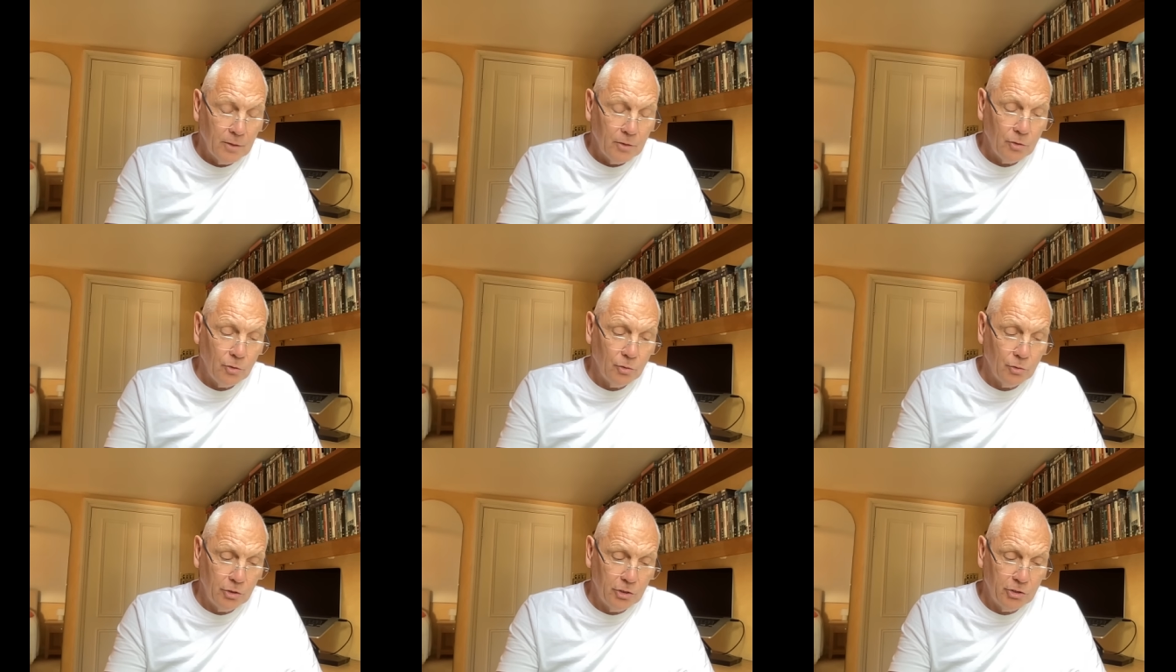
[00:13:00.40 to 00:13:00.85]

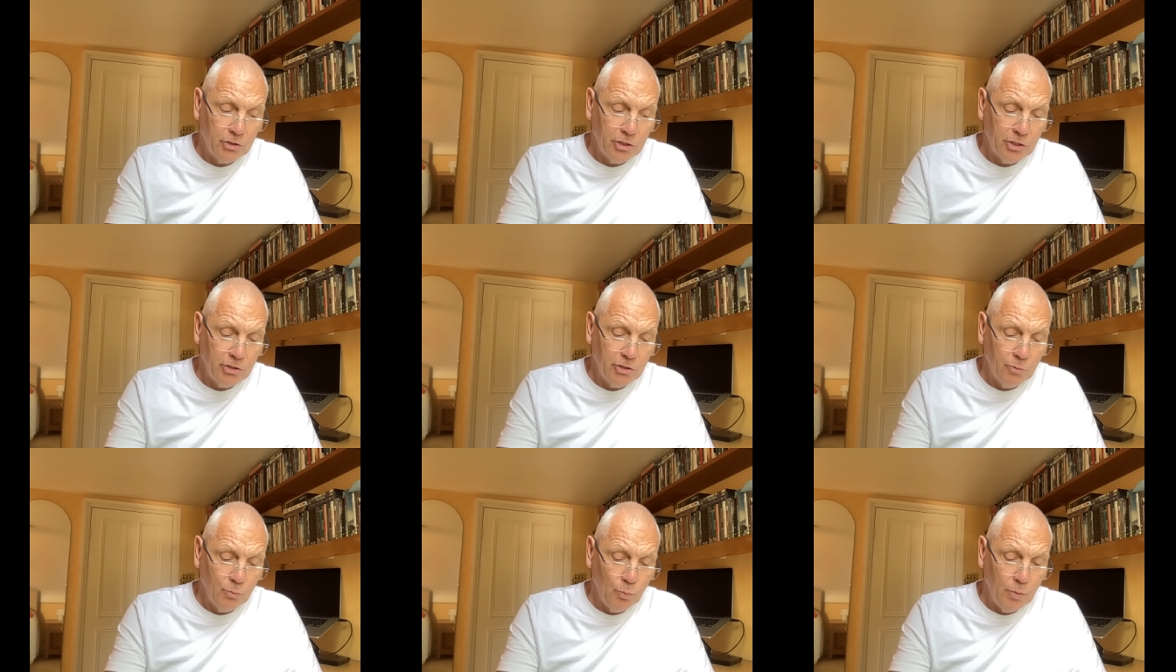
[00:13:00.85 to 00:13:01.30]
Your
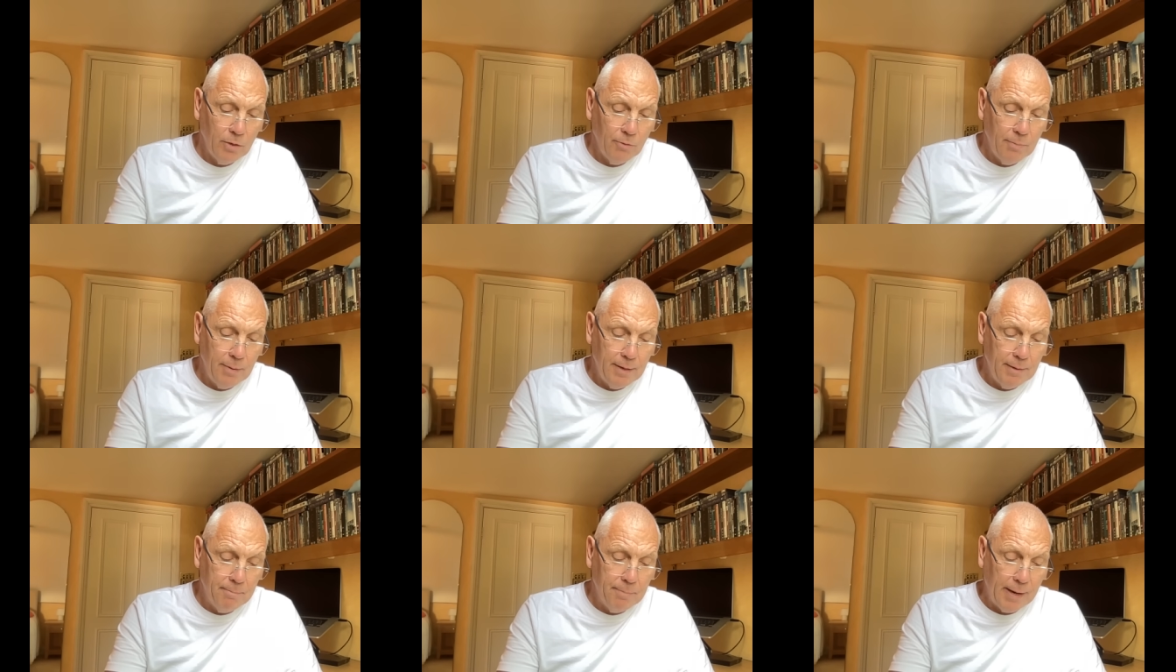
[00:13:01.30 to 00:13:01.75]
decision will
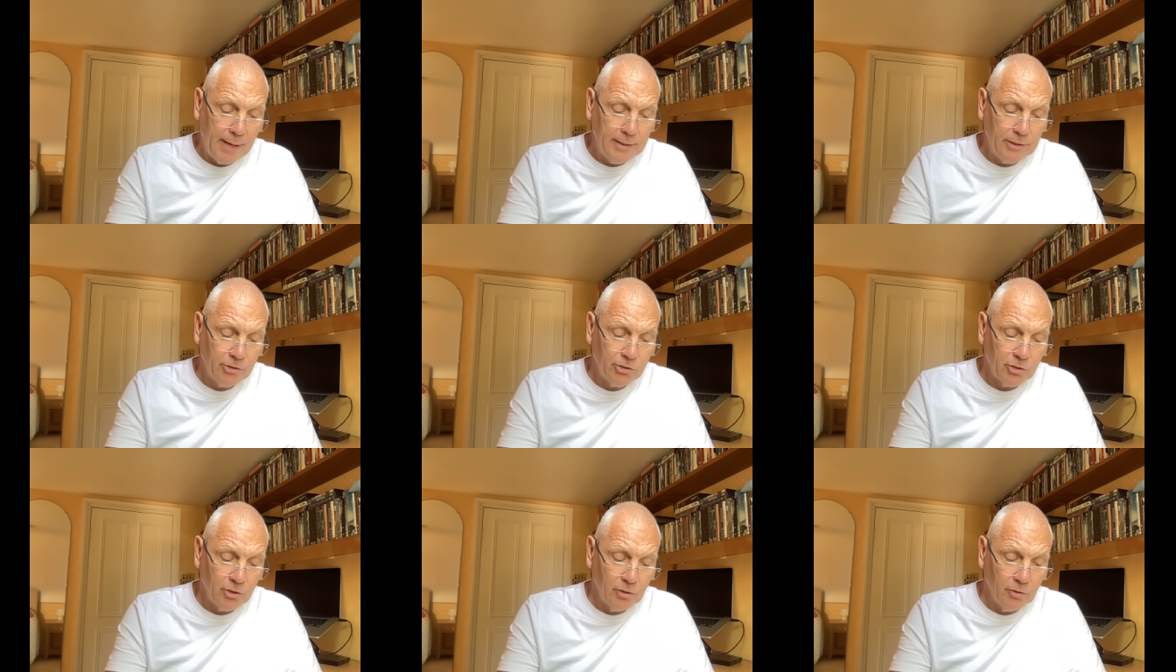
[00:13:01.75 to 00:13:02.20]
be
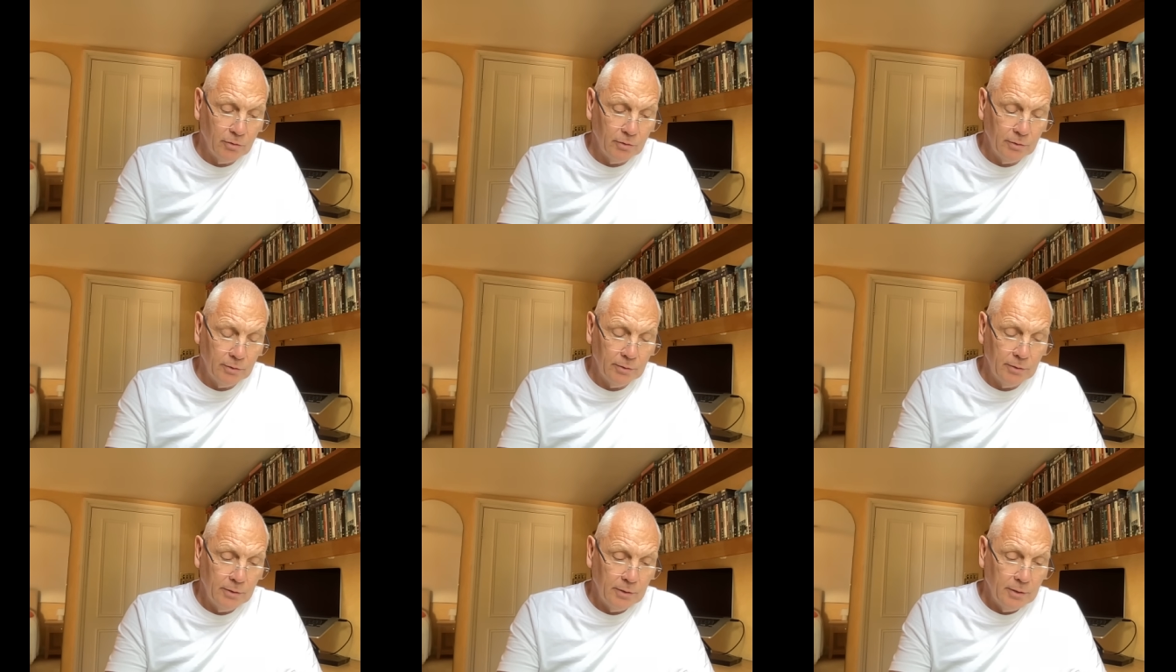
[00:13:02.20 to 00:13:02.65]
based
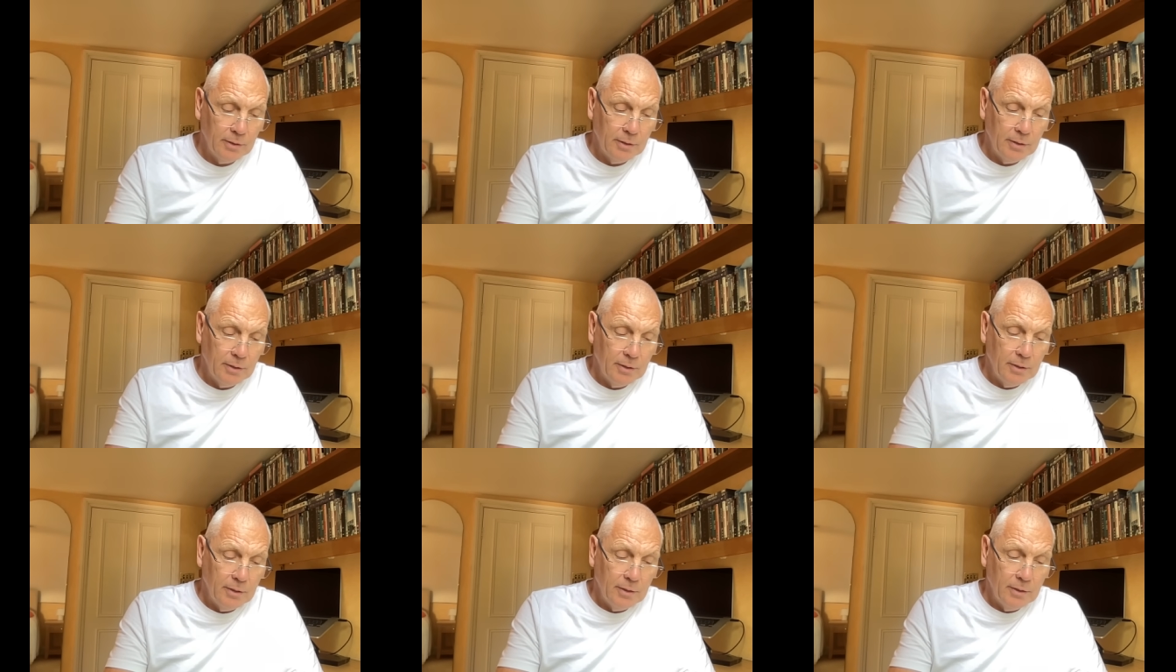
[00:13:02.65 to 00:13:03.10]
on,
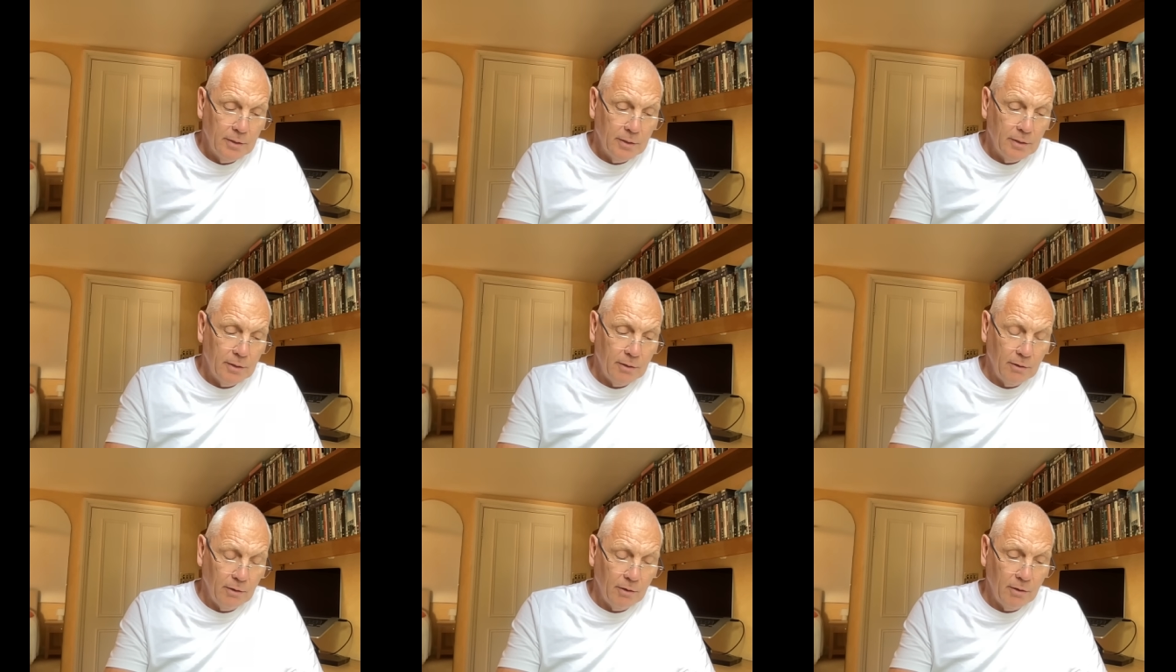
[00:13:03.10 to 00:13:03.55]

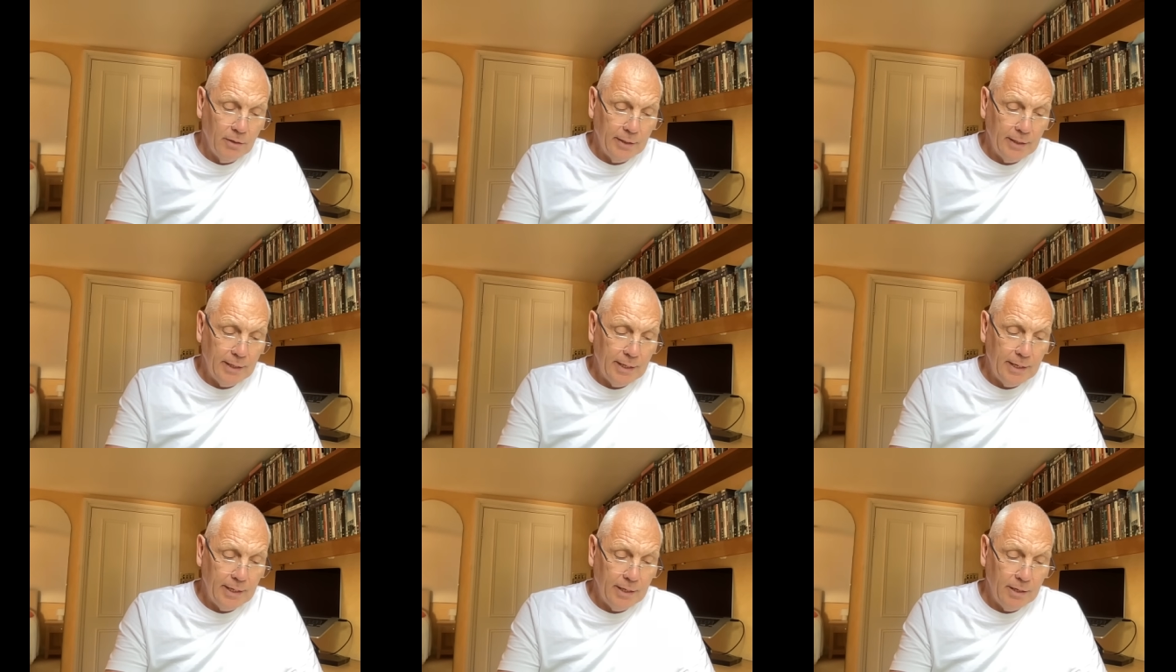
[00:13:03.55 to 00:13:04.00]
on kind
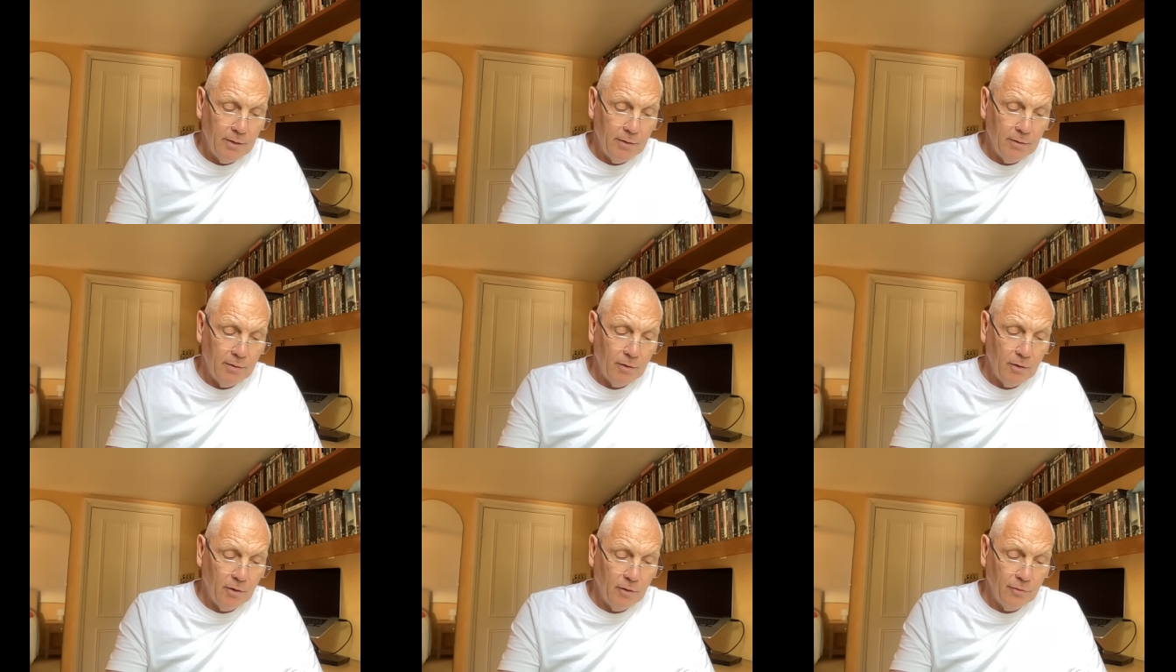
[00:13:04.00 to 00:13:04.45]
of getting,